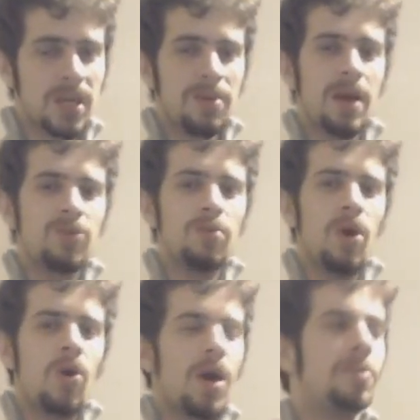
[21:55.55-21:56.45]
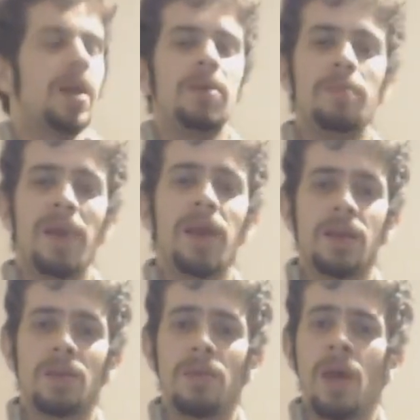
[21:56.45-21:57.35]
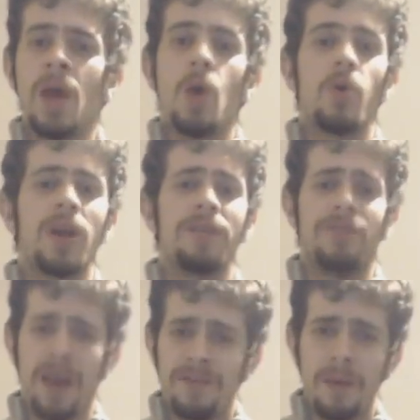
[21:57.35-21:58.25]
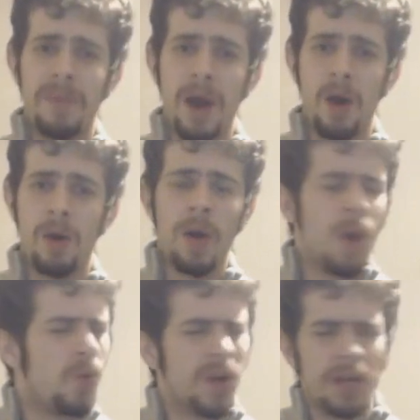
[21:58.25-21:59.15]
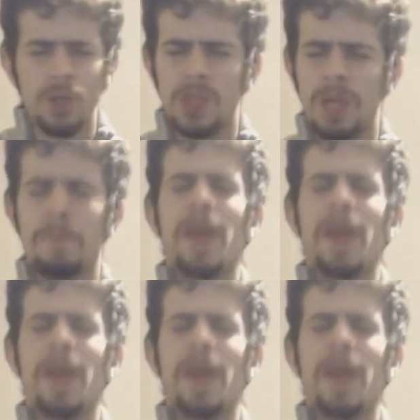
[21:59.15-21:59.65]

coming out tomorrow. I'm gonna be playing them. We're gonna Wi-Fi Bell. We're gonna use that